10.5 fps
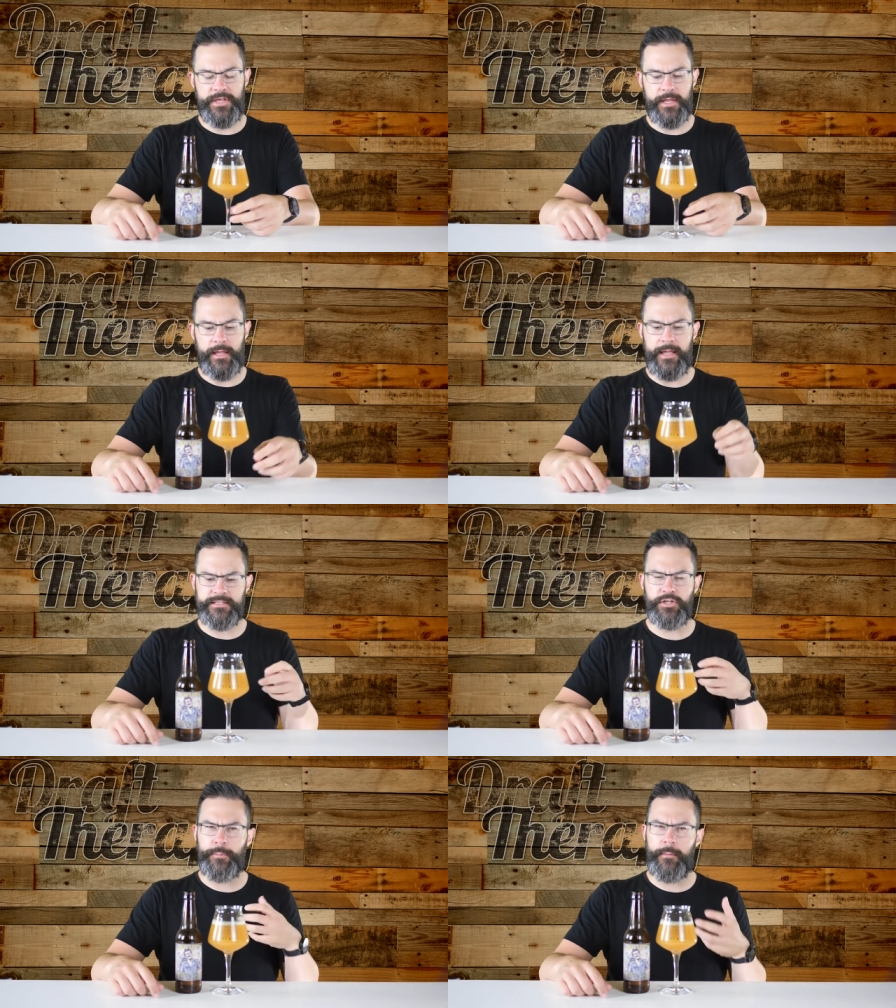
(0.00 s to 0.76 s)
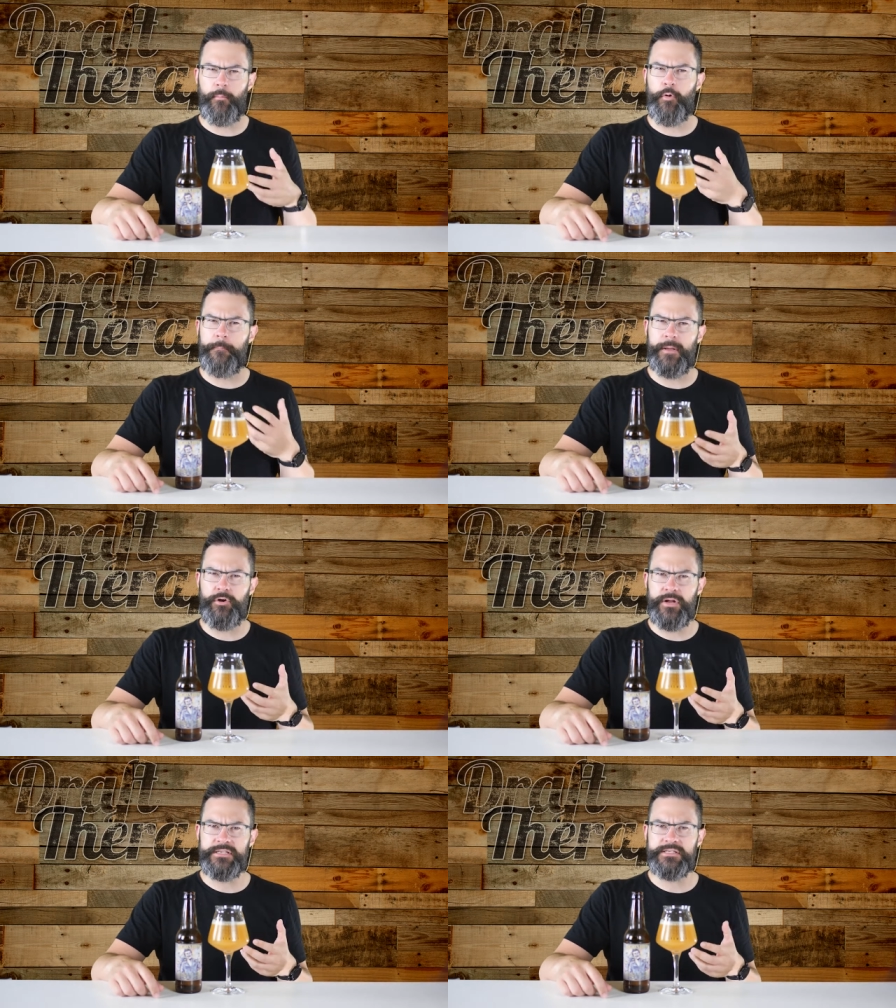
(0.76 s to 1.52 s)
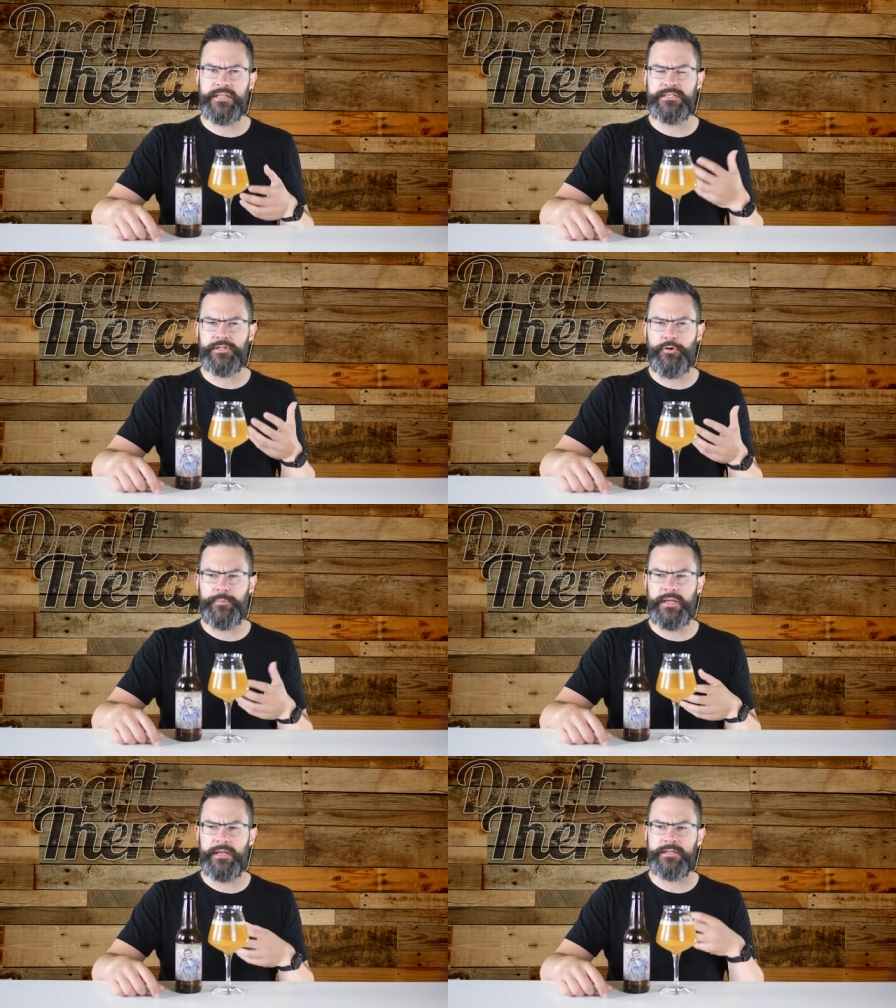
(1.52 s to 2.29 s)
think it has a little bit more bitterness than Slurm
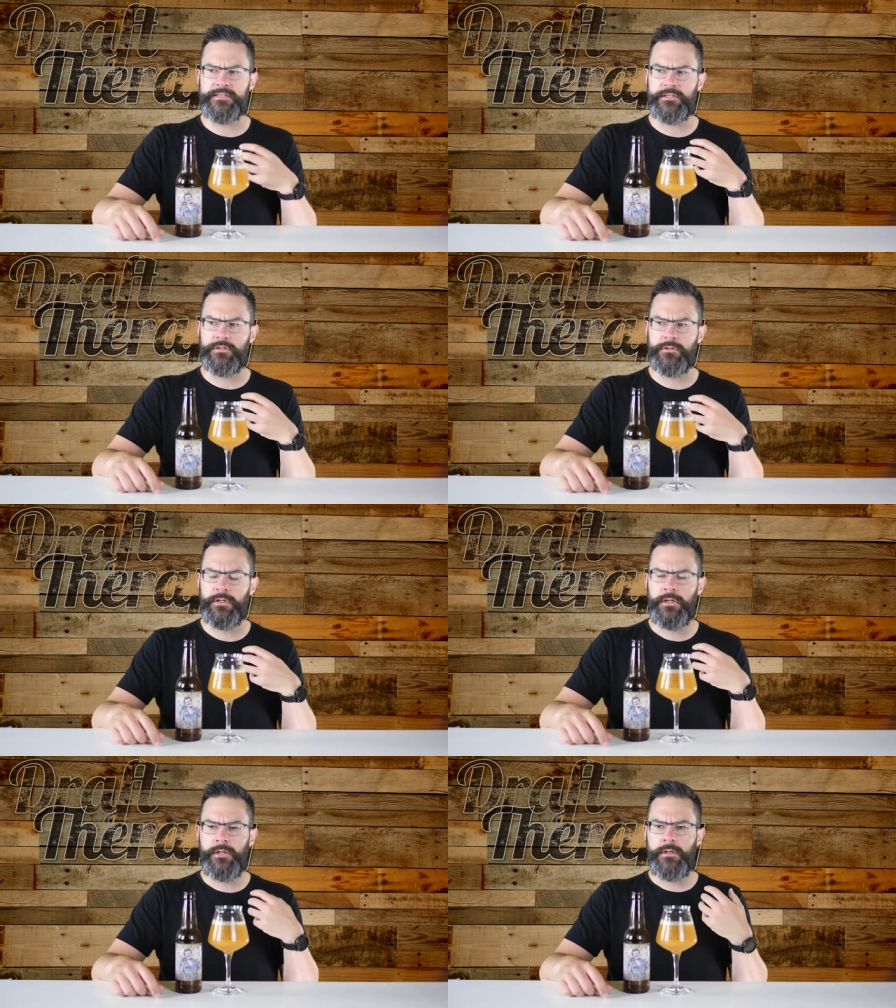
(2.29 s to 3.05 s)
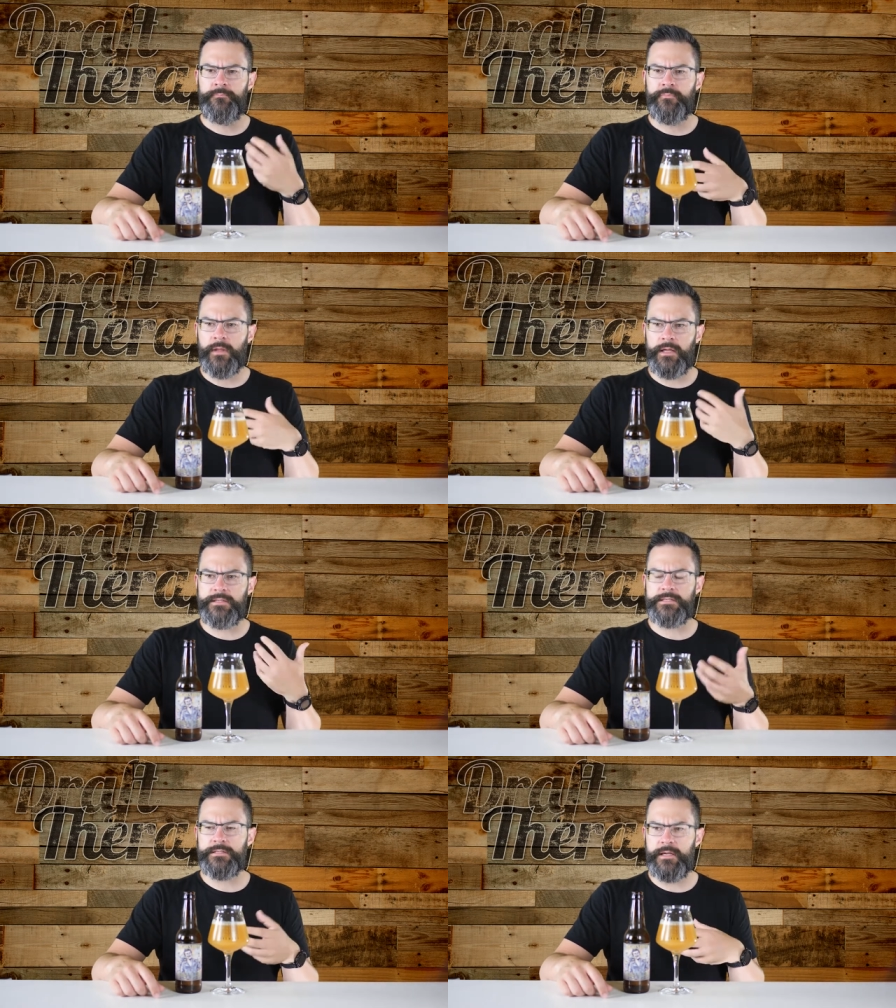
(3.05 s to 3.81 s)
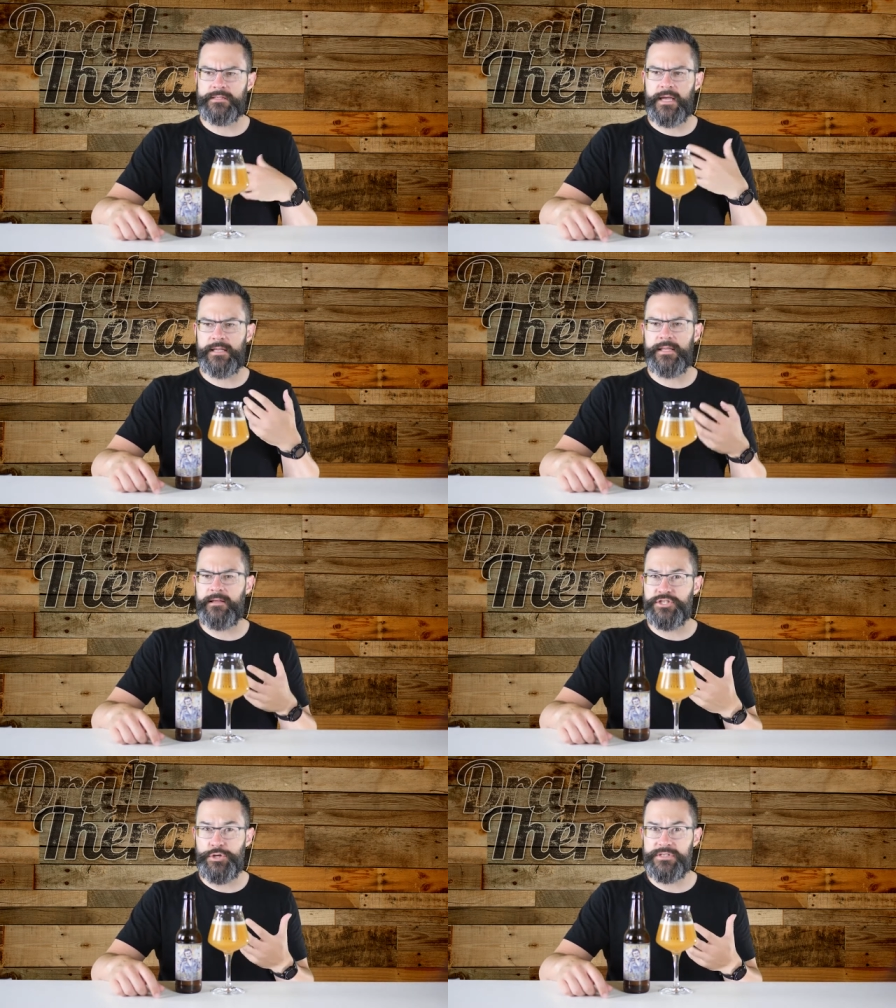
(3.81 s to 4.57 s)
did. It's a little, it's it's got
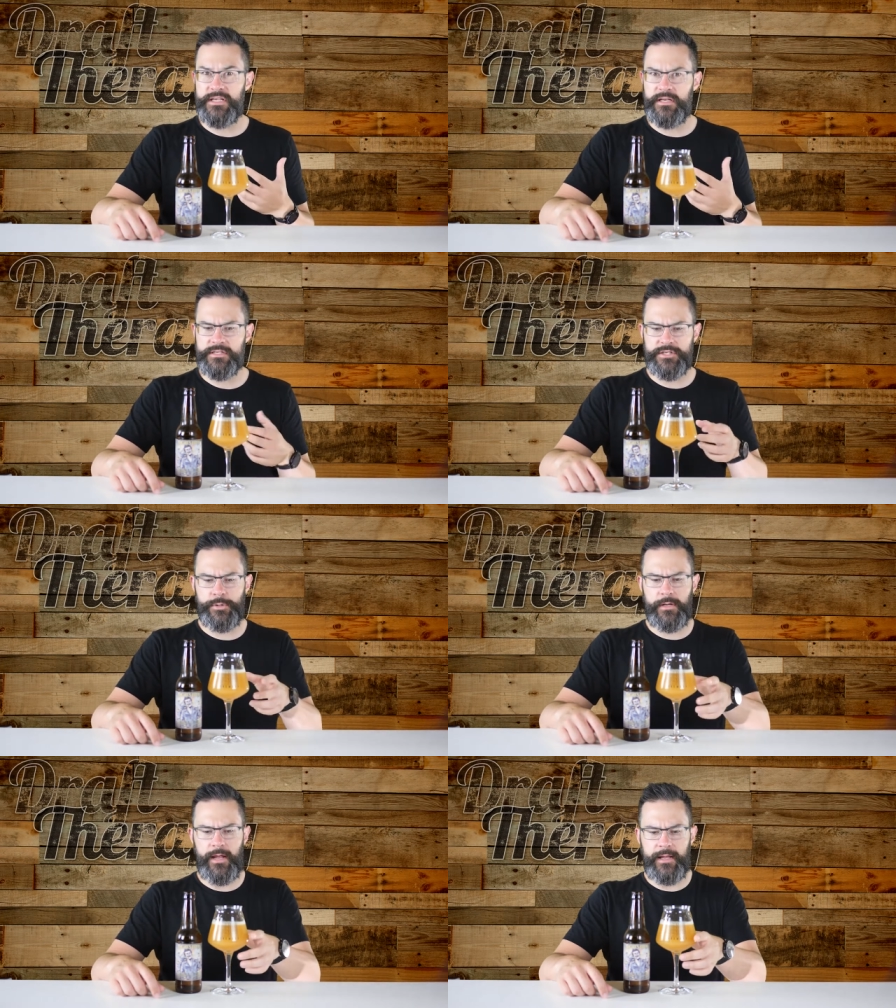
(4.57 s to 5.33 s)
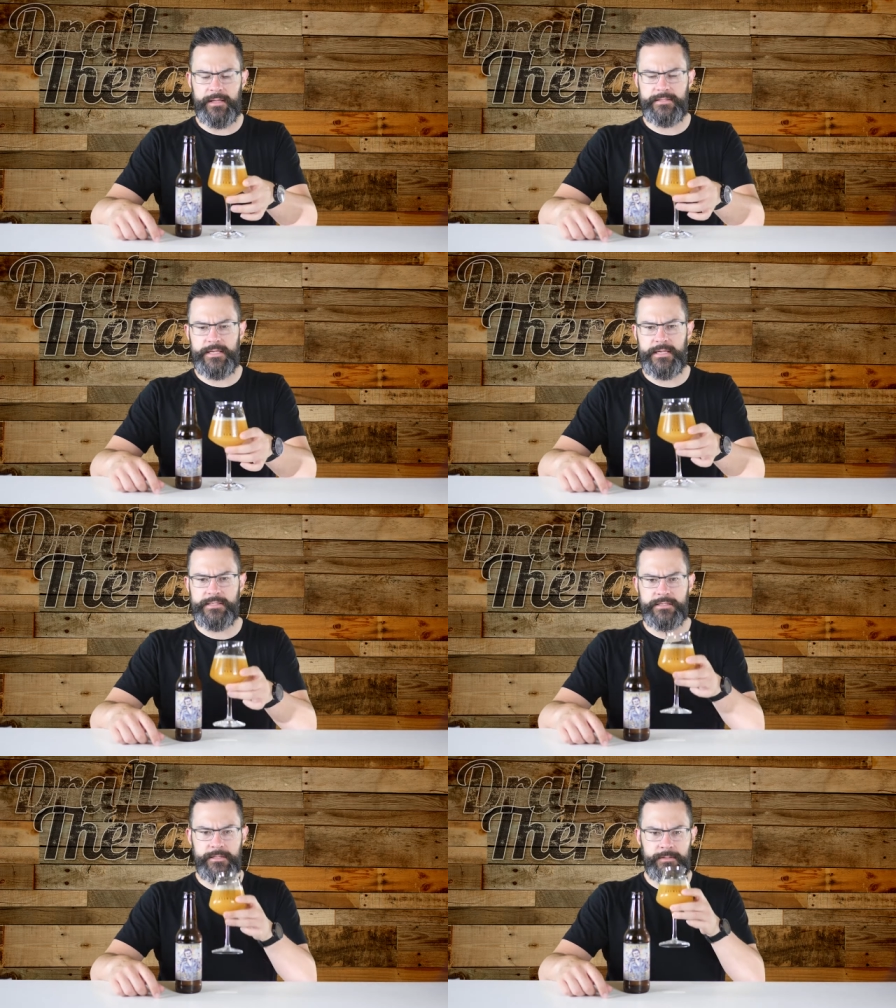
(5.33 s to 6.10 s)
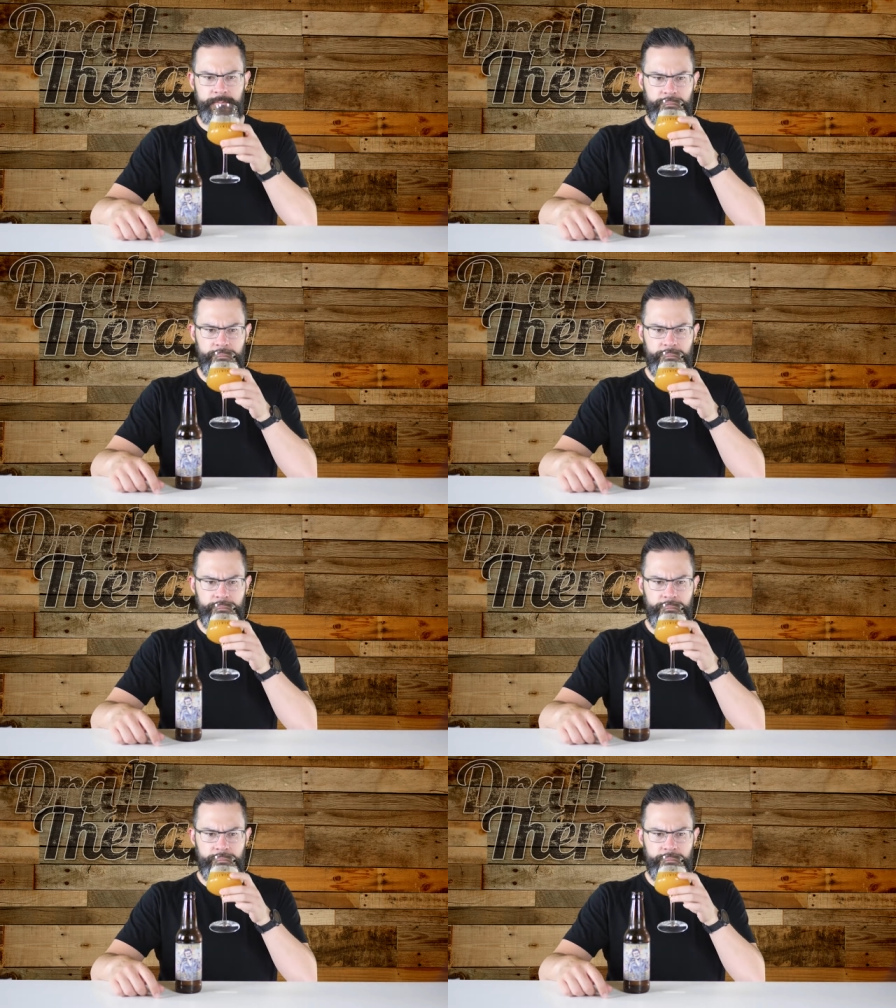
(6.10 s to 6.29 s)
that juiciness to it. I can taste.